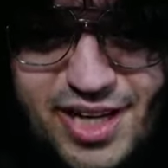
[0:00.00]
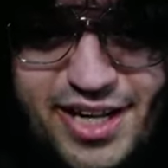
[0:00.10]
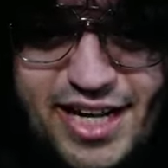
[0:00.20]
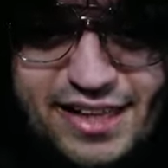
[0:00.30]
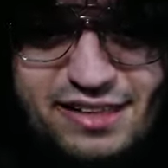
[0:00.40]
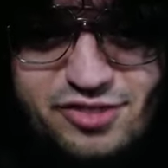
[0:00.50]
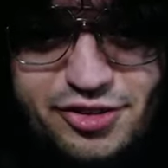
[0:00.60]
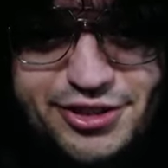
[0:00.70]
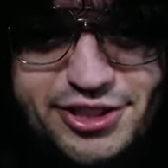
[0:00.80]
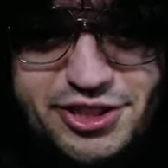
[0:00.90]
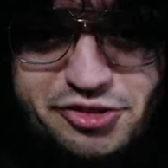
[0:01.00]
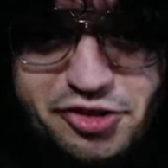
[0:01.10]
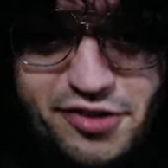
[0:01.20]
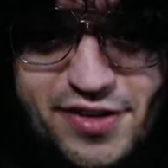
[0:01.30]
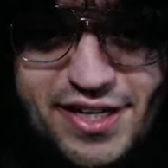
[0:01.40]
The guy that wrote this
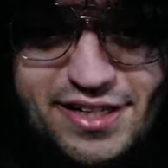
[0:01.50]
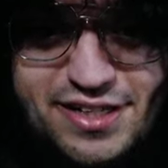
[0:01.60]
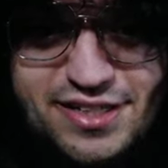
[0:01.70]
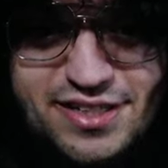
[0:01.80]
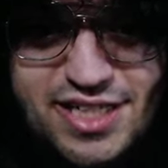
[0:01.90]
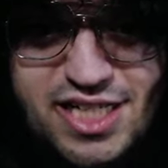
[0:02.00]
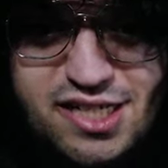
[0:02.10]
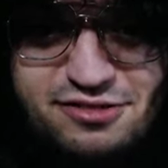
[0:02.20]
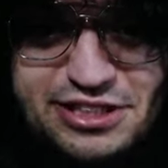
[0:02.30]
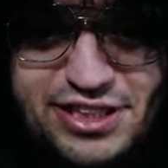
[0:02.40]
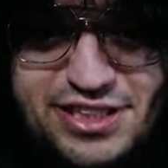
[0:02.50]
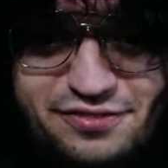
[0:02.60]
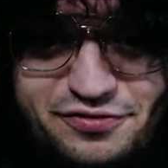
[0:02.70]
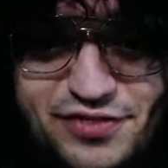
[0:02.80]
story and agreeing the